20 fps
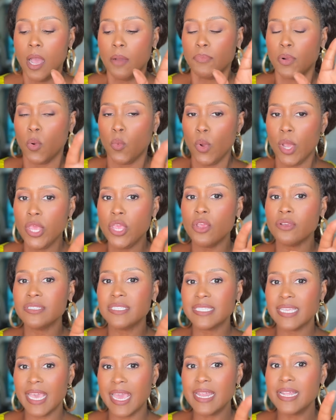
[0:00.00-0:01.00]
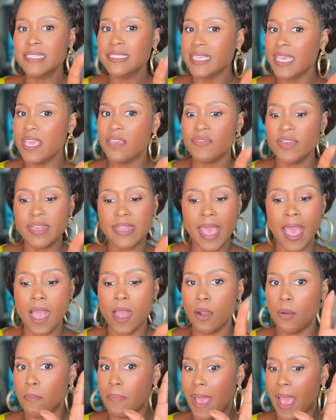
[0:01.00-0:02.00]
But when your skin is evened
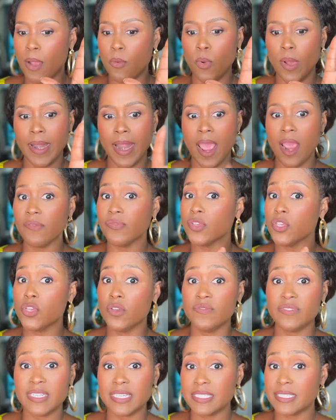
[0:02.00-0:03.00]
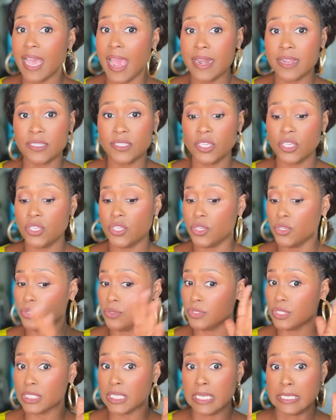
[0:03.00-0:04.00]
out by whatever you've decided to
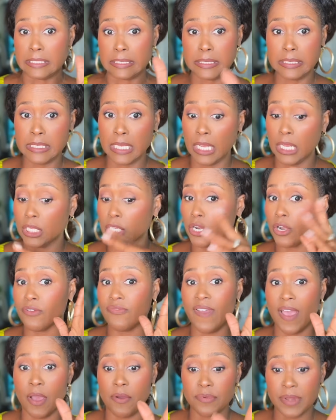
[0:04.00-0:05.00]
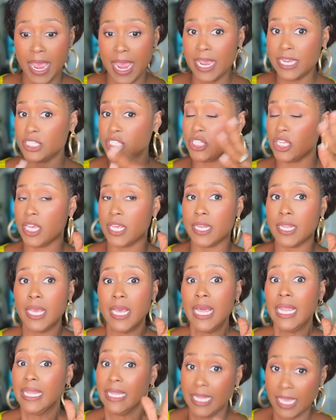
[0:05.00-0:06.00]
use, concealer, foundation,
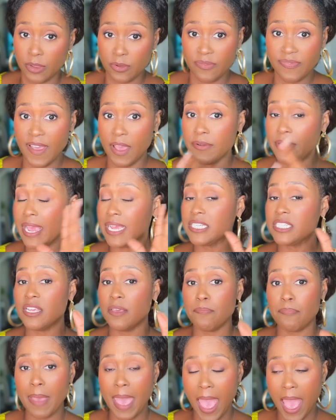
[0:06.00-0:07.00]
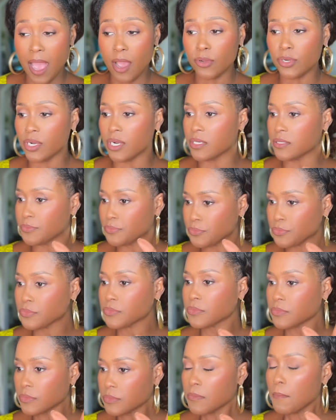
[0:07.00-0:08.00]
liquid foundation, powder,
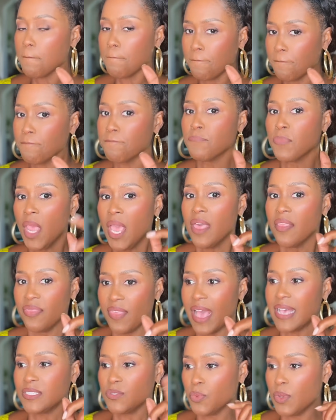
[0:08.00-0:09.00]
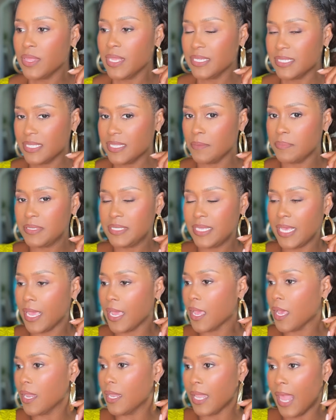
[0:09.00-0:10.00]
that's when this
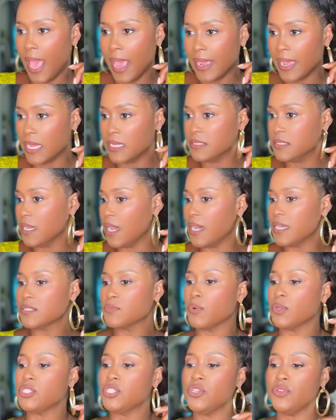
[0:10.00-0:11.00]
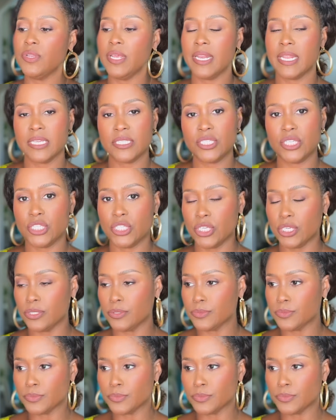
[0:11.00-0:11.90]
lipstick like does what you need it to do.